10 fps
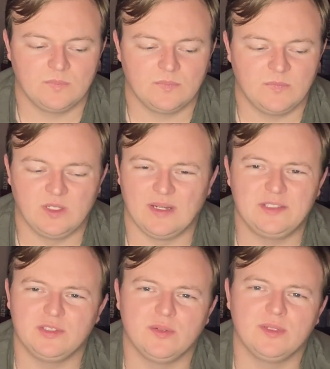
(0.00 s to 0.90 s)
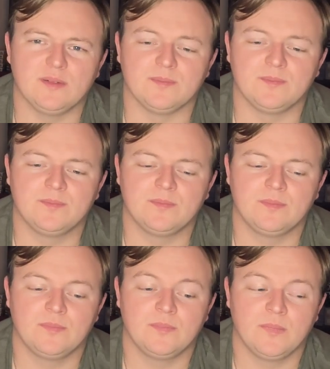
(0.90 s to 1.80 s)
you know, I just don't know.
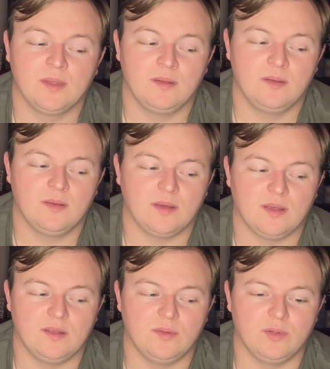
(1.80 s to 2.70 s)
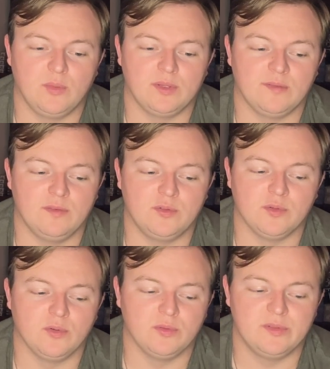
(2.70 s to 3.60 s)
I don't know what the future
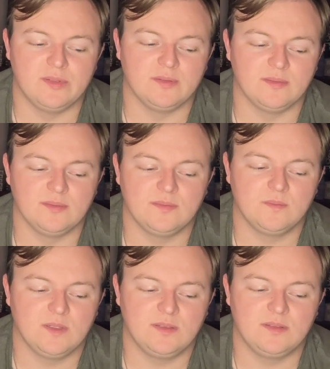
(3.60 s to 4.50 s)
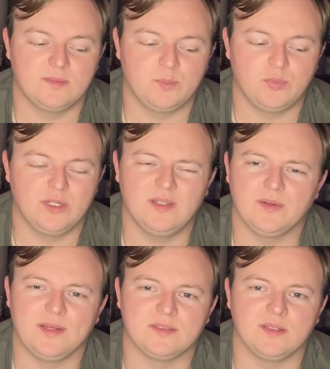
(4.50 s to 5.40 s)
holds, and it's pretty
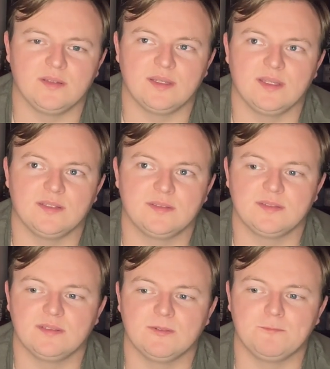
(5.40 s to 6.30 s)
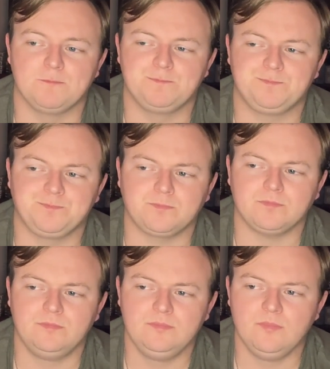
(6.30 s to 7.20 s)
interesting, I guess.
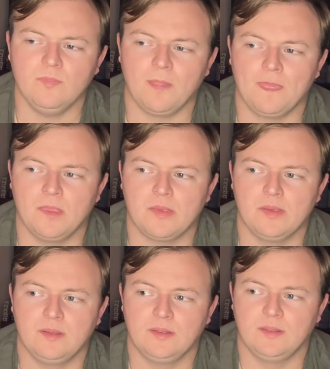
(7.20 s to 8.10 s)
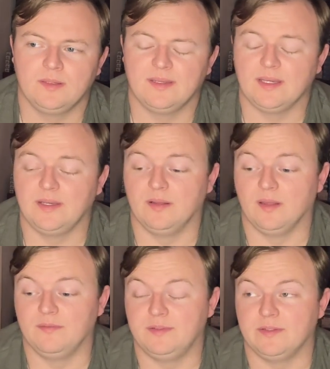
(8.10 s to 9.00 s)
Um, I'd
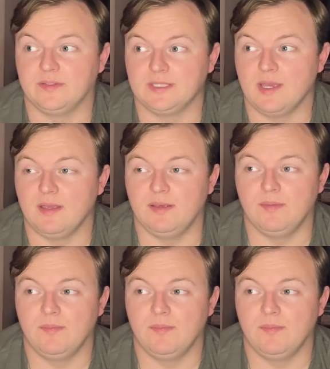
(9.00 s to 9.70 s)
love to say,